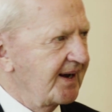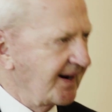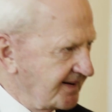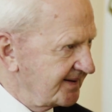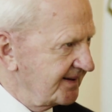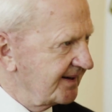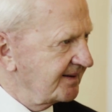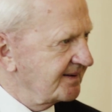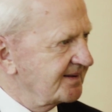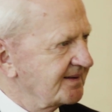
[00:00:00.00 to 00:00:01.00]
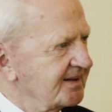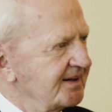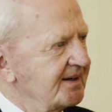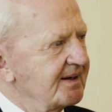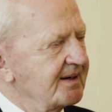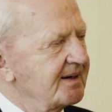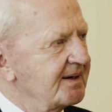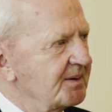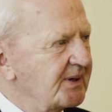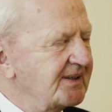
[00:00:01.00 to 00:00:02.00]
accidents,
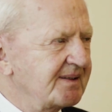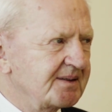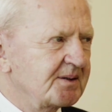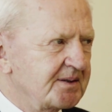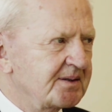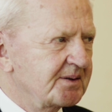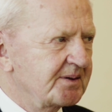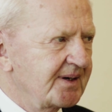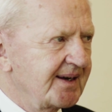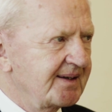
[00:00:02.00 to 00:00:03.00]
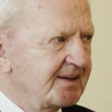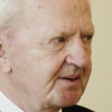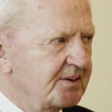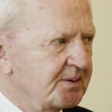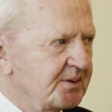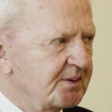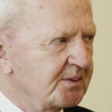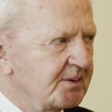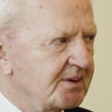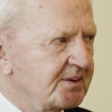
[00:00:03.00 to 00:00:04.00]
but it's also related to
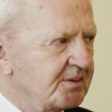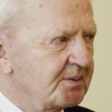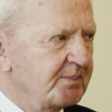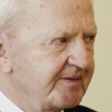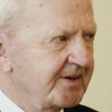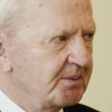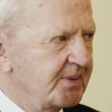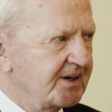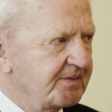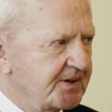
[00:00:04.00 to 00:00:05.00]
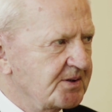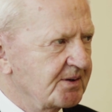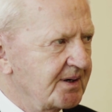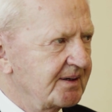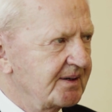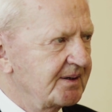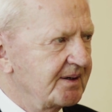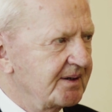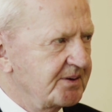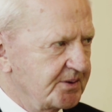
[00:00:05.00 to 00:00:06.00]
a very beneficial
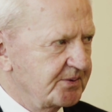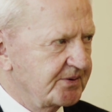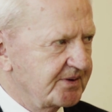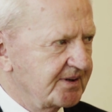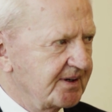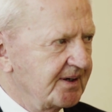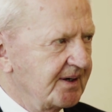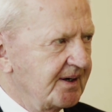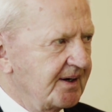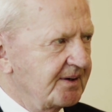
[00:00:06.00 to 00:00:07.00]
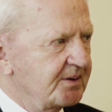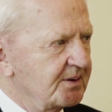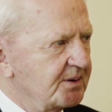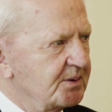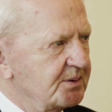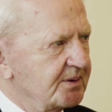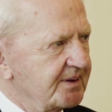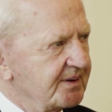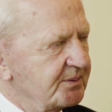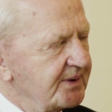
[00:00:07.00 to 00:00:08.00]
use.
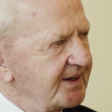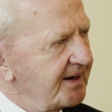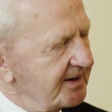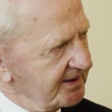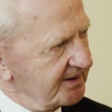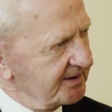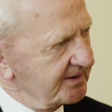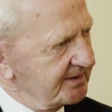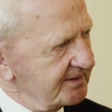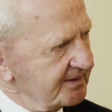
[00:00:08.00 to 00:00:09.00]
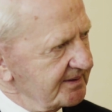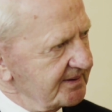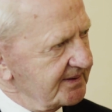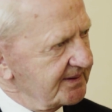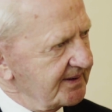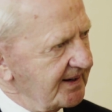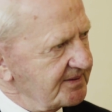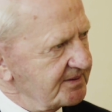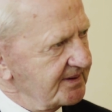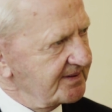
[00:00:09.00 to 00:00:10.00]
So we are here
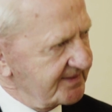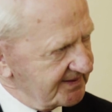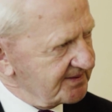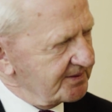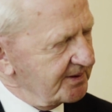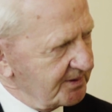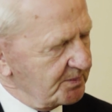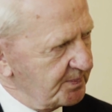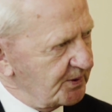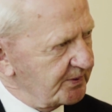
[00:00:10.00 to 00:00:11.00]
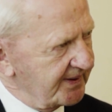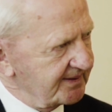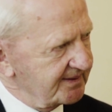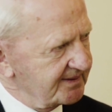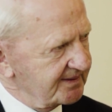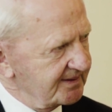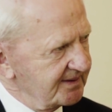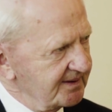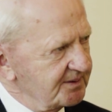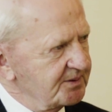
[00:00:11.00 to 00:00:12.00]
as a necessary component
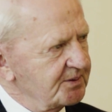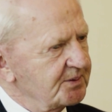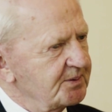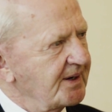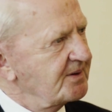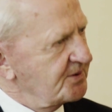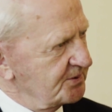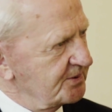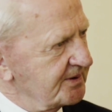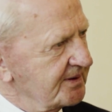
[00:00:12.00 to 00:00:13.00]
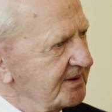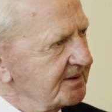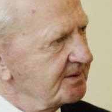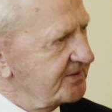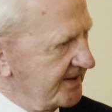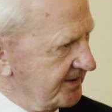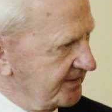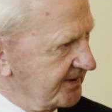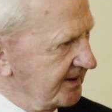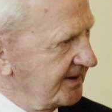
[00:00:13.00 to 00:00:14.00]
to ensure the
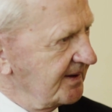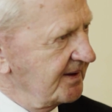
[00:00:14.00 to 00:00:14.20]
safety.